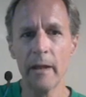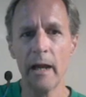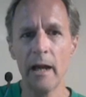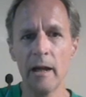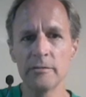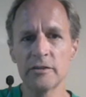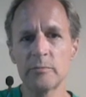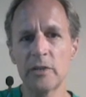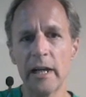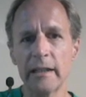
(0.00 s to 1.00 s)

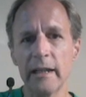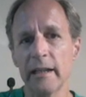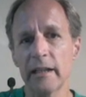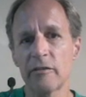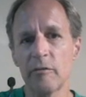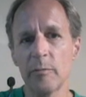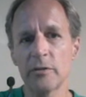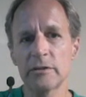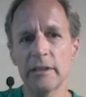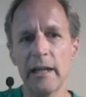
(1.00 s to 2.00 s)
Subtract 8x from
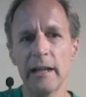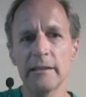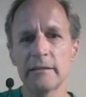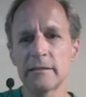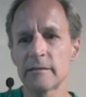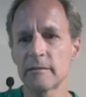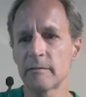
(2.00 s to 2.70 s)
both sides.